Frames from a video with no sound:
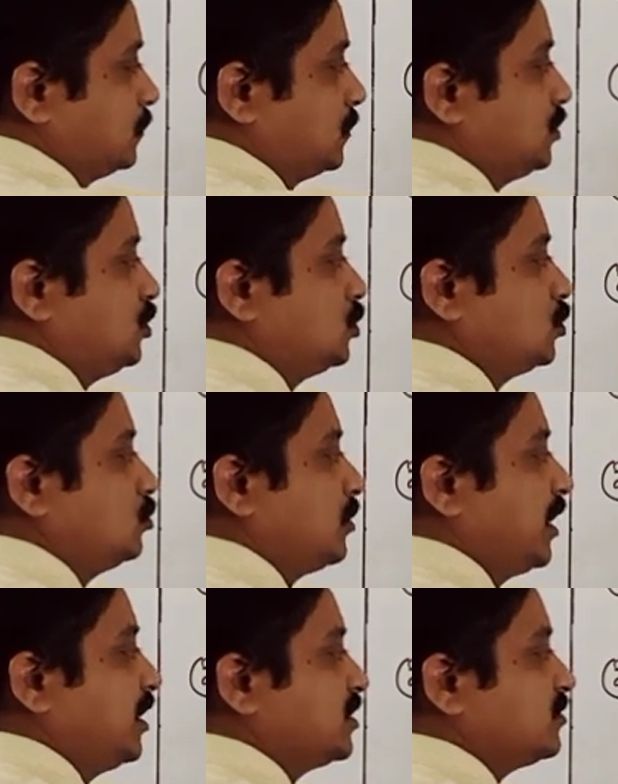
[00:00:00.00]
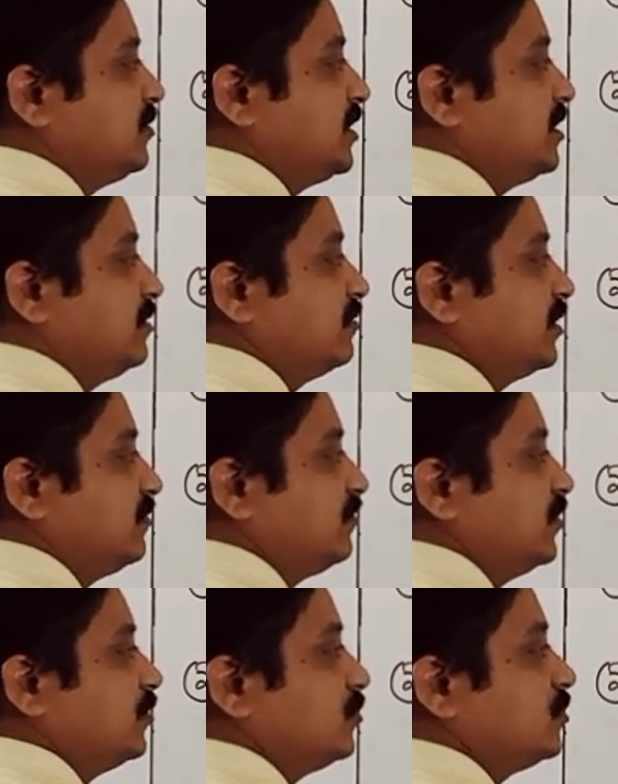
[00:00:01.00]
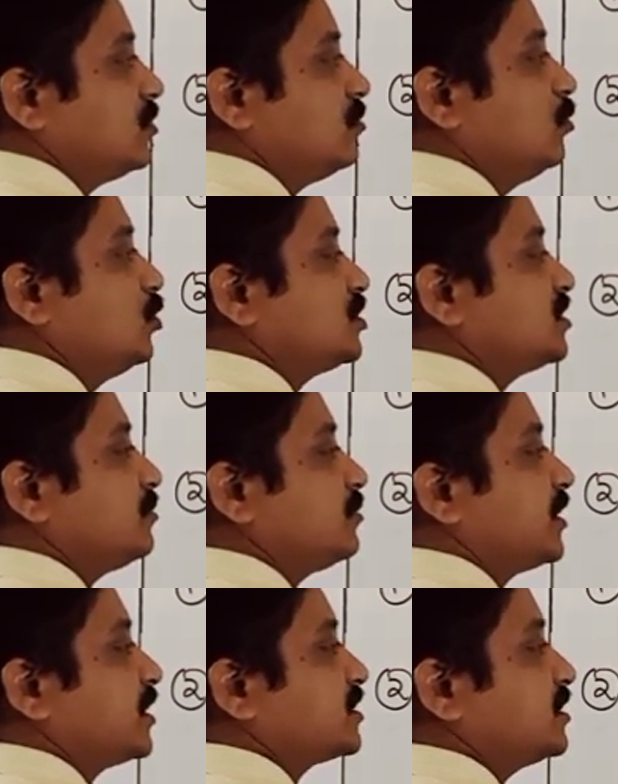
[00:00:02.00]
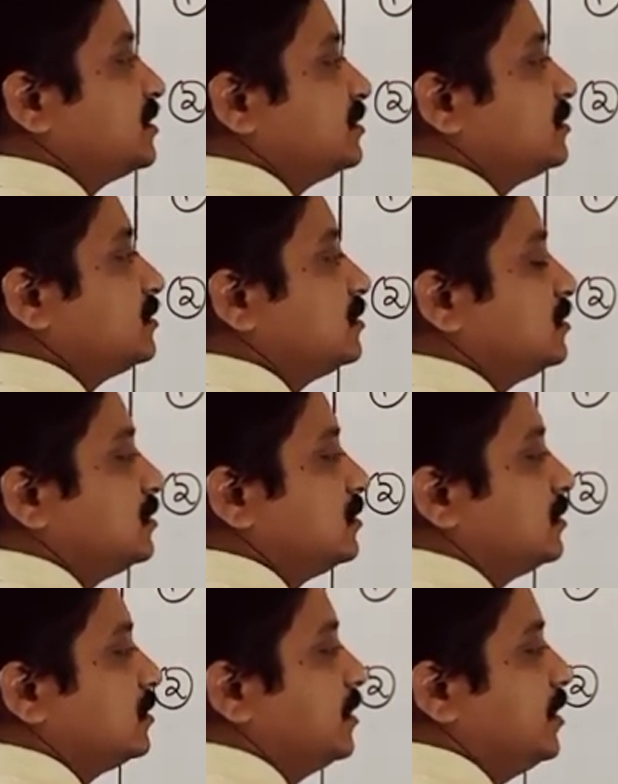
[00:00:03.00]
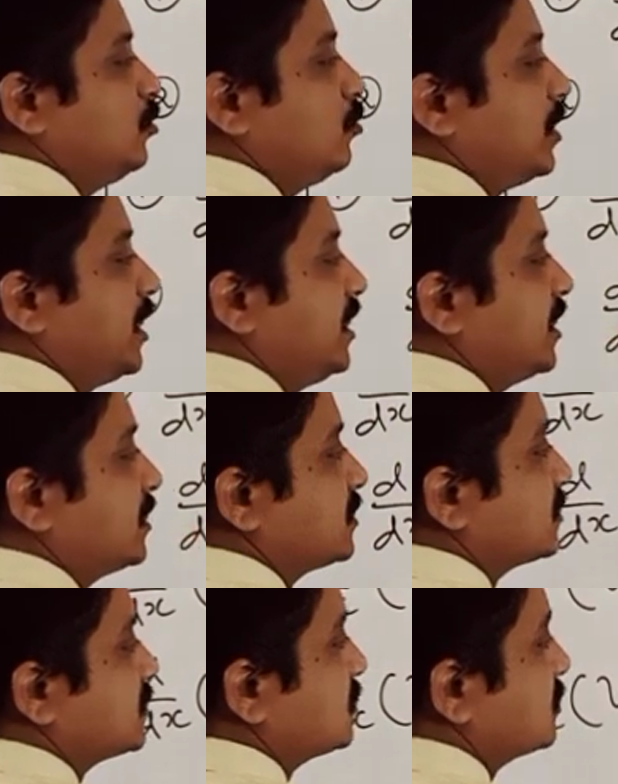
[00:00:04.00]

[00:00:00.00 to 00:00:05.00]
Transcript: u minus v given if you both subtraction du by dx